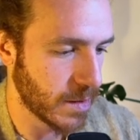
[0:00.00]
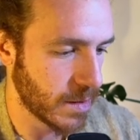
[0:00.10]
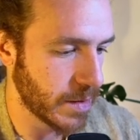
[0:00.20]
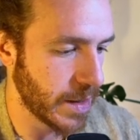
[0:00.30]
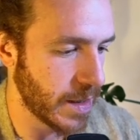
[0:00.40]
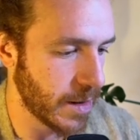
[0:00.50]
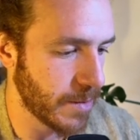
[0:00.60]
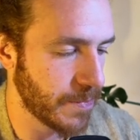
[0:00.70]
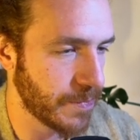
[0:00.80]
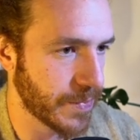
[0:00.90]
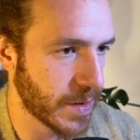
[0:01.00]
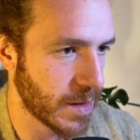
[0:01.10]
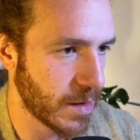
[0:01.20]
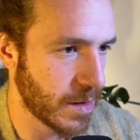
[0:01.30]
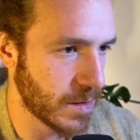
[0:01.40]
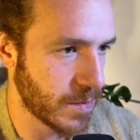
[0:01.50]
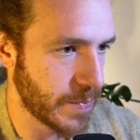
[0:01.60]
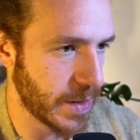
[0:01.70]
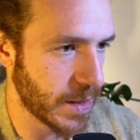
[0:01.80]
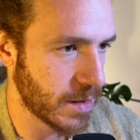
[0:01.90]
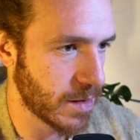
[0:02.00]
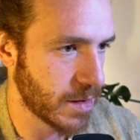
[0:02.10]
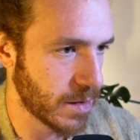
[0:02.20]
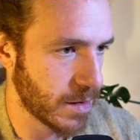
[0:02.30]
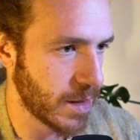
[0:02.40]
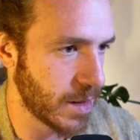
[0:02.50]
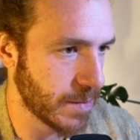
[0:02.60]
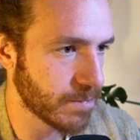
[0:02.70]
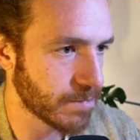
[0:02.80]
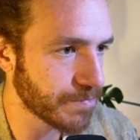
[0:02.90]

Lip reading: data, inspect data.